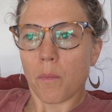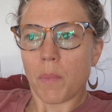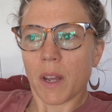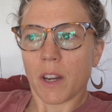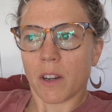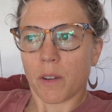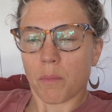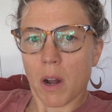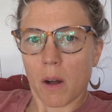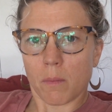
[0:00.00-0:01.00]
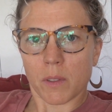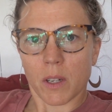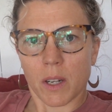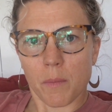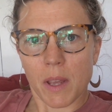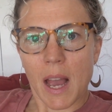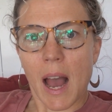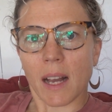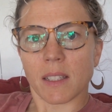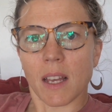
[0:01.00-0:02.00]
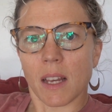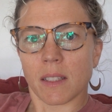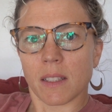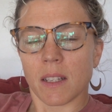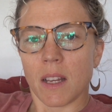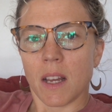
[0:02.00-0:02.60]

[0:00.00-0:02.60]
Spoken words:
bigger problems are going to be access